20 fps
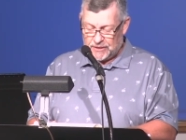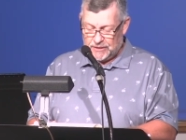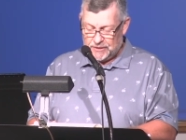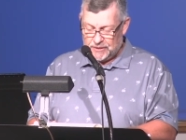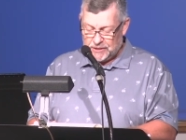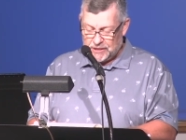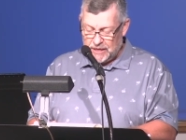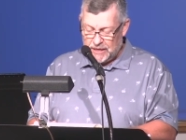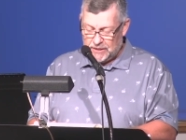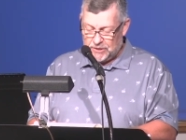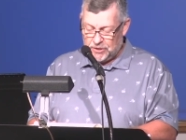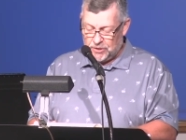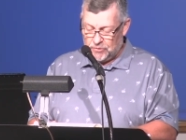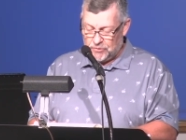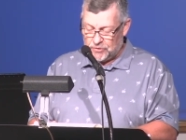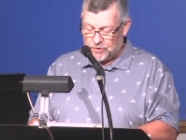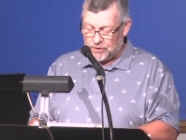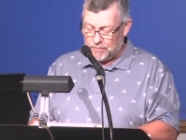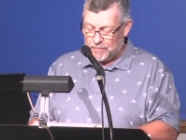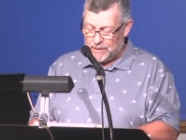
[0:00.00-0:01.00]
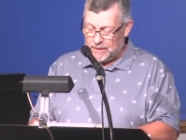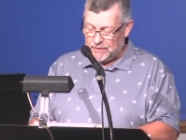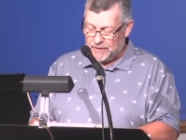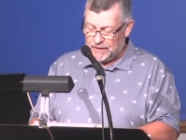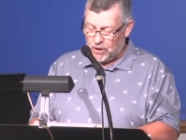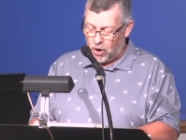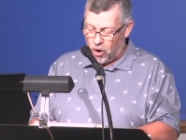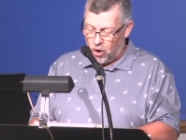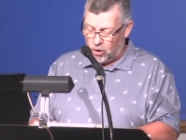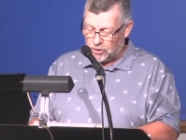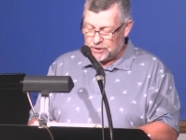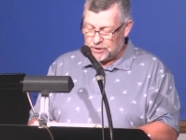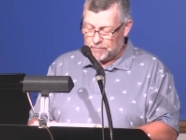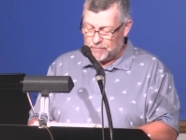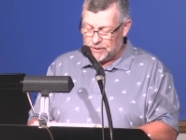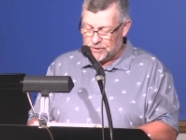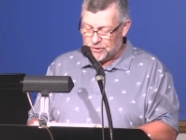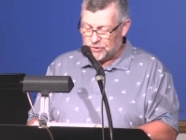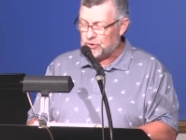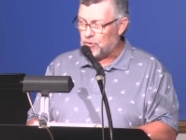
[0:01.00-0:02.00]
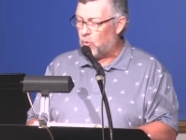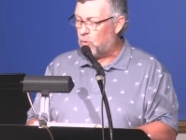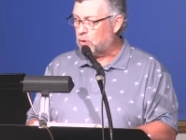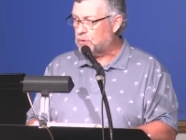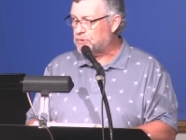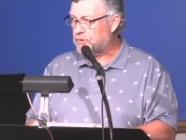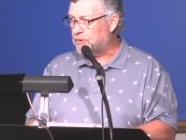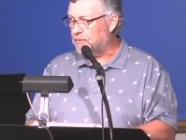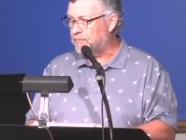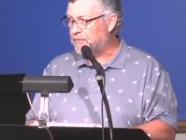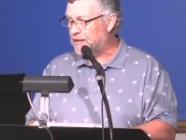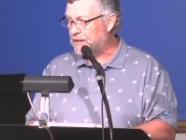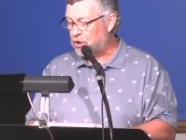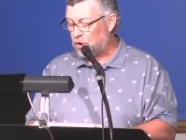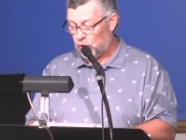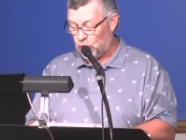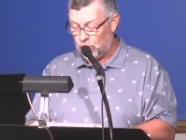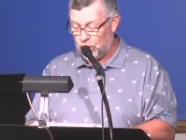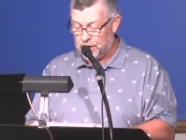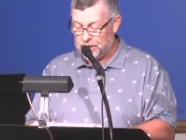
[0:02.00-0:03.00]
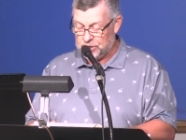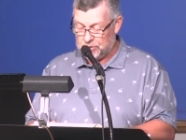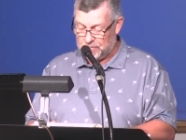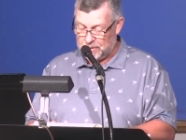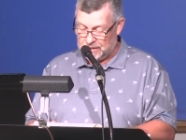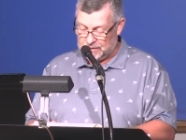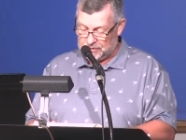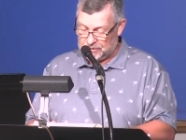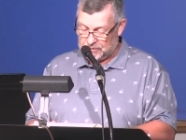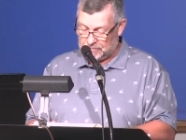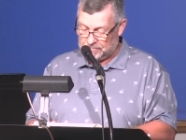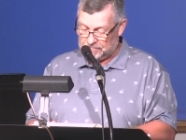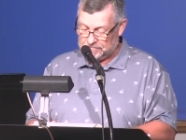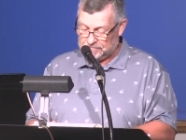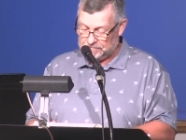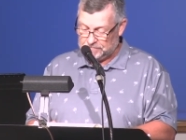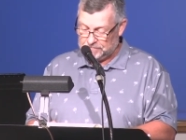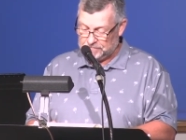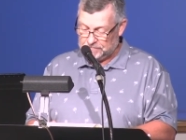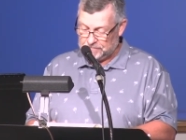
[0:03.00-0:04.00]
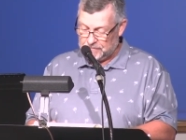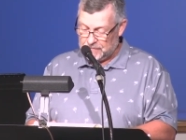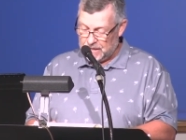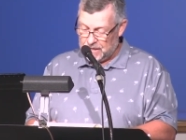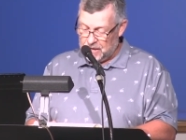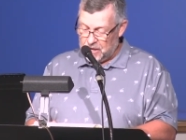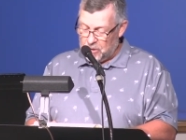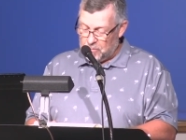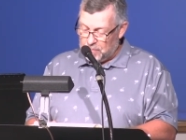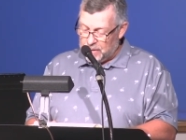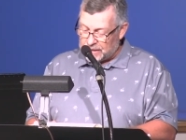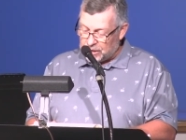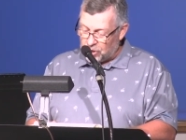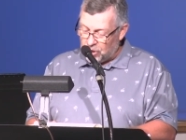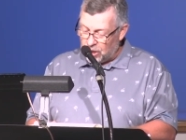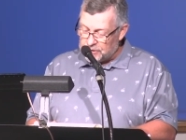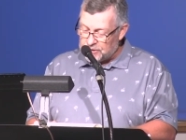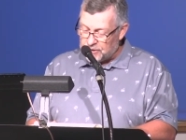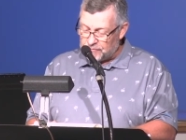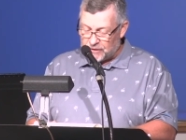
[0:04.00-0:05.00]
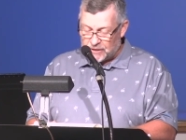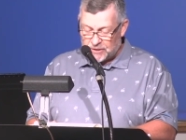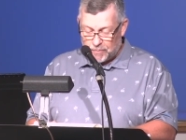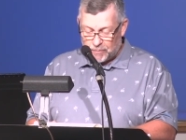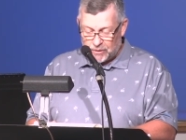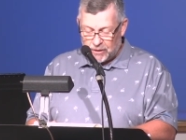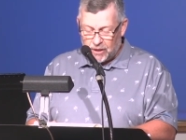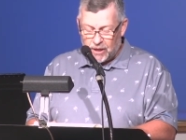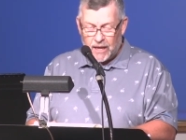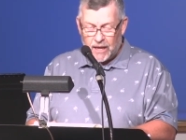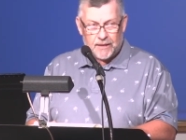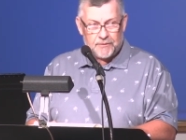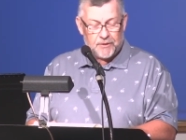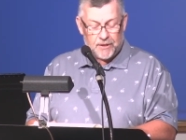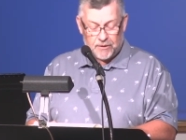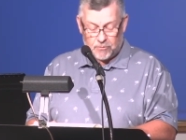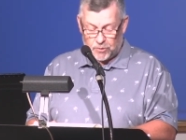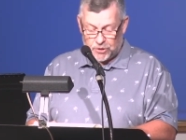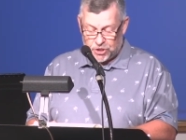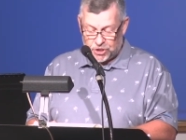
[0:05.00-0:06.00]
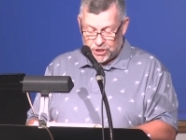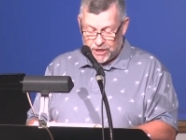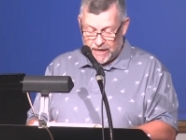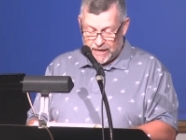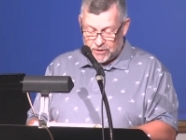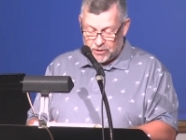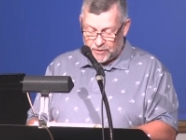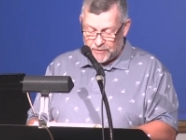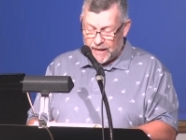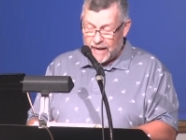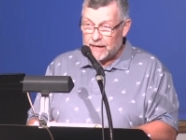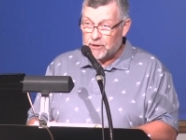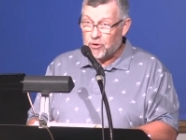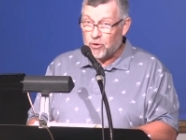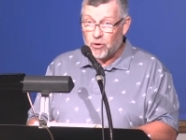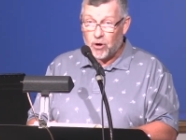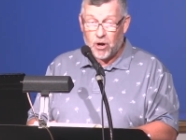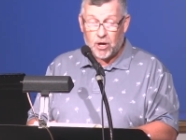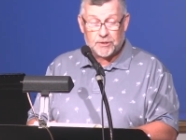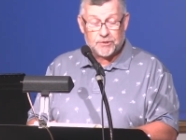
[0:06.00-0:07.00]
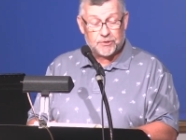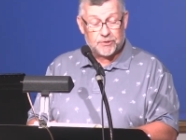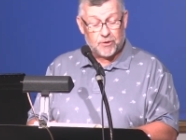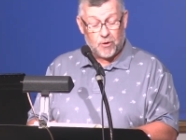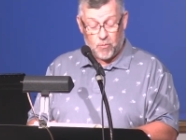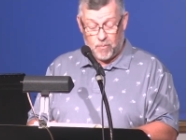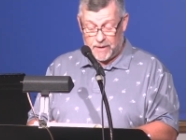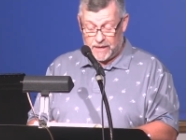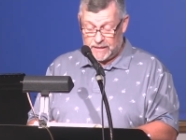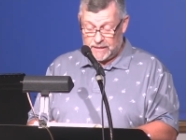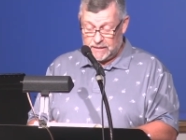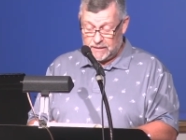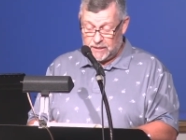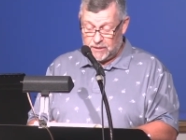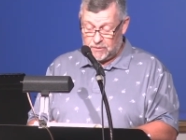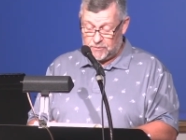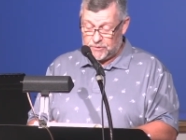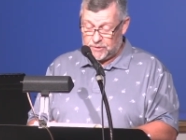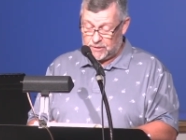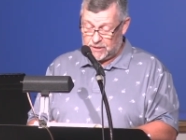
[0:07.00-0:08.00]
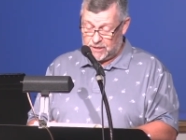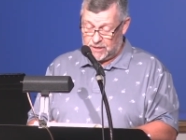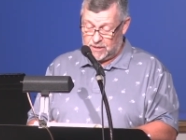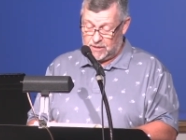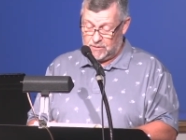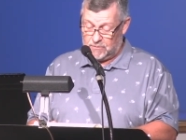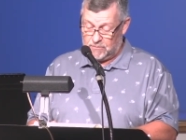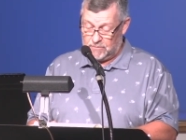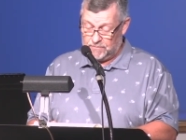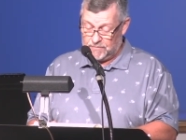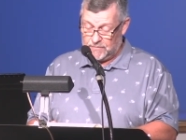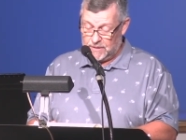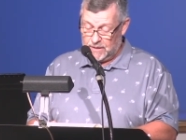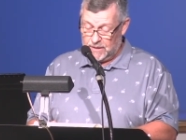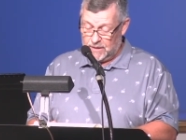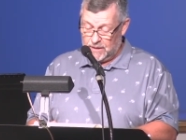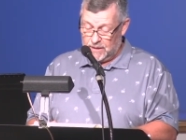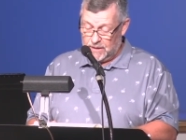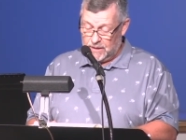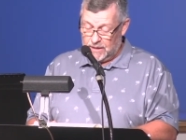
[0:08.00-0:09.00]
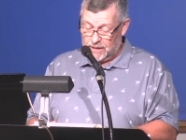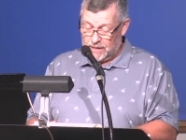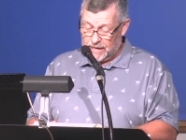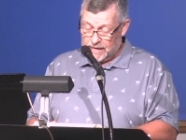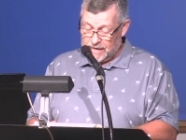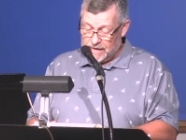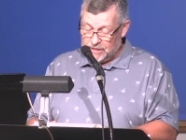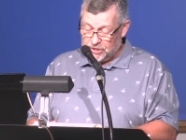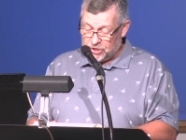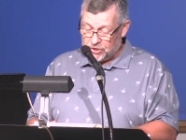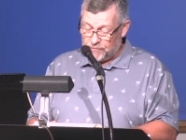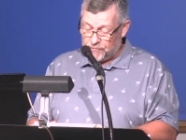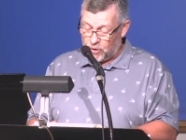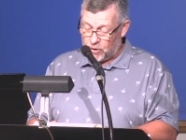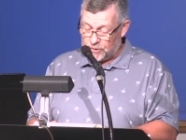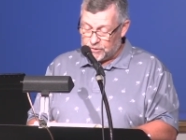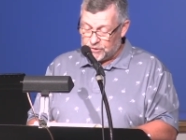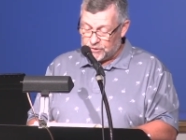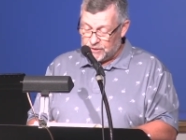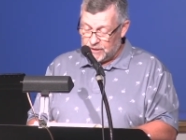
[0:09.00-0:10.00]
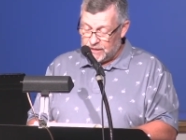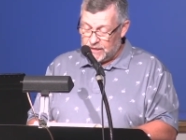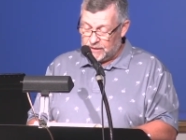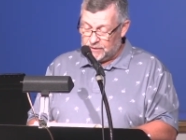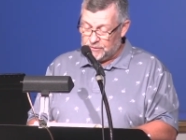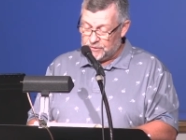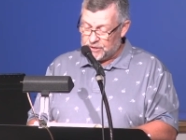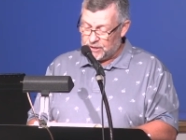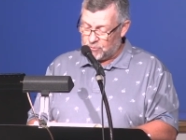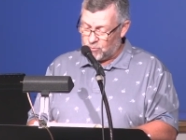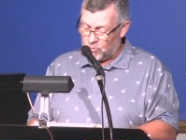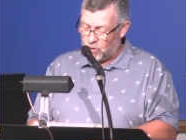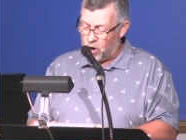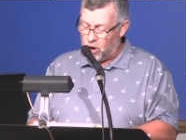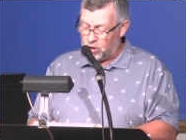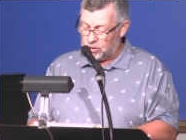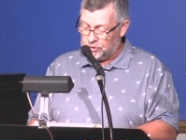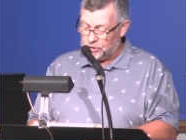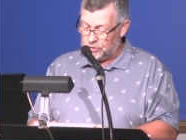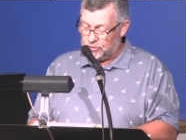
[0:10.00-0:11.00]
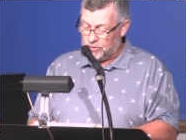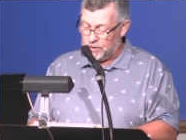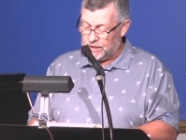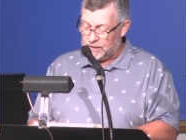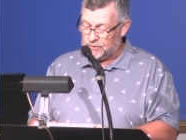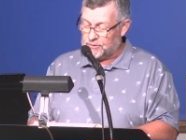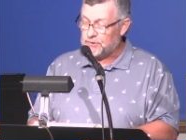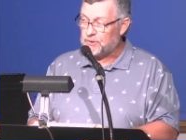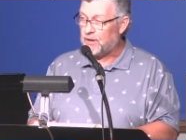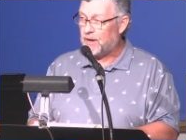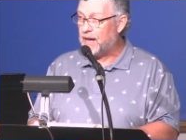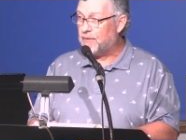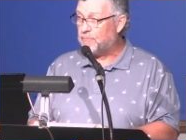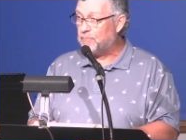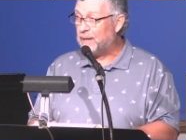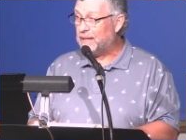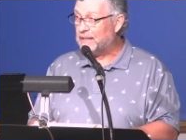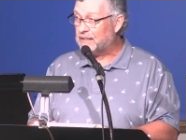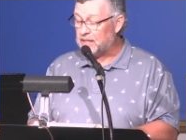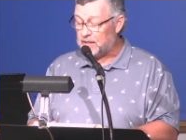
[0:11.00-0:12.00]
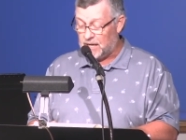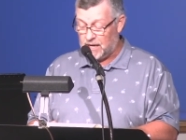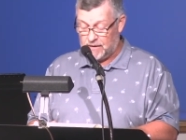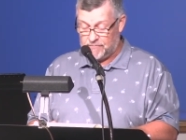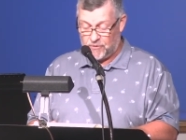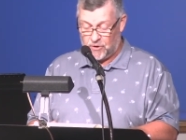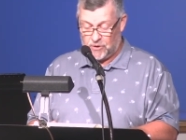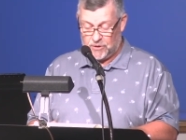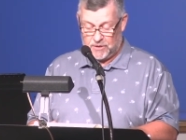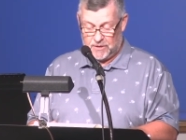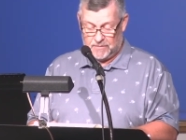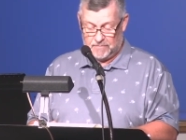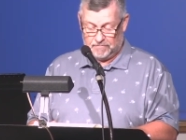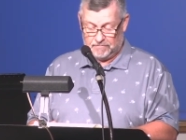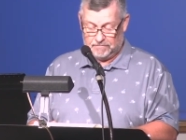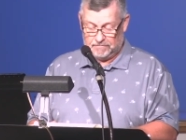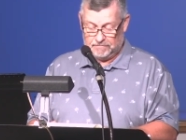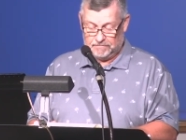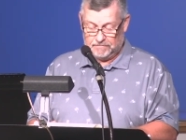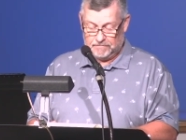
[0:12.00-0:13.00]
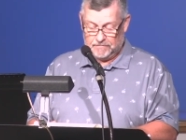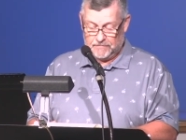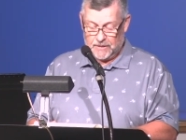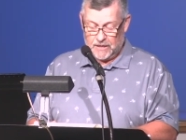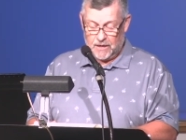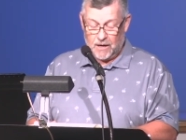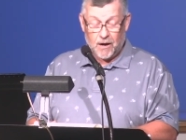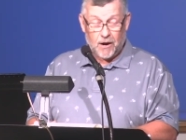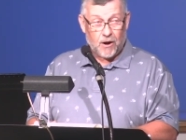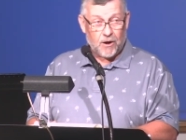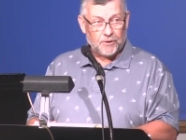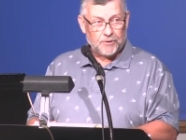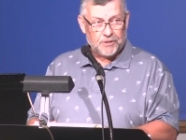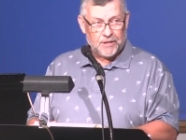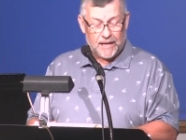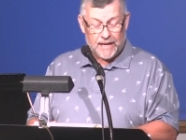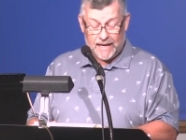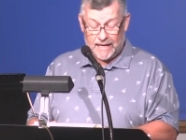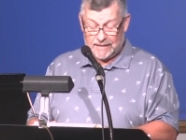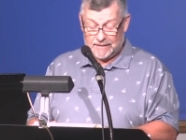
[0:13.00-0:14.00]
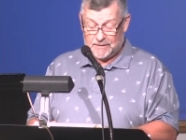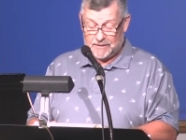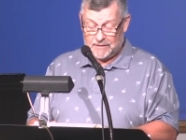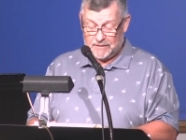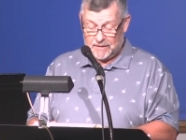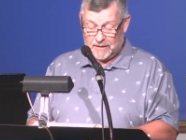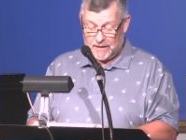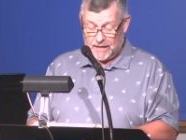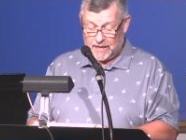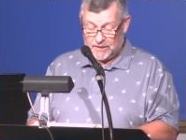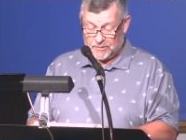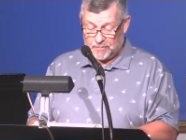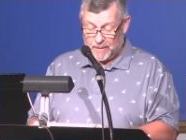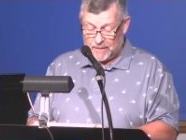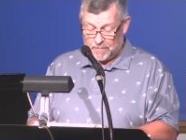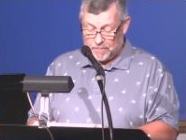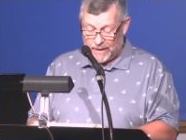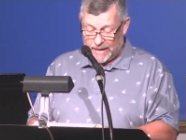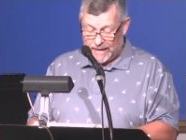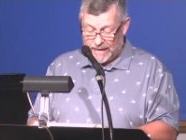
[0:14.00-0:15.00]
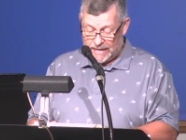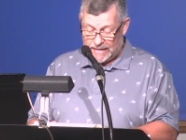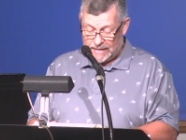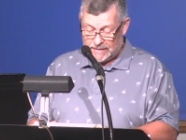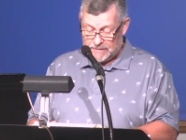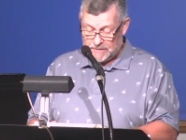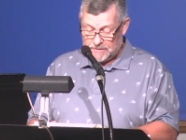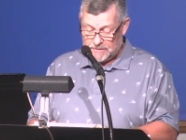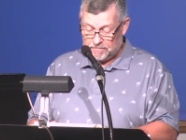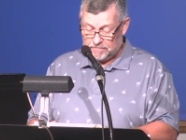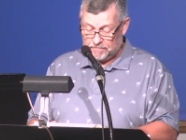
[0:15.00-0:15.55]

continues to be the ultimate source of encouragement. Because of his blood that was shed on that cross so many years ago, each of our sins and wrongdoings have been covered. Our debt has been paid.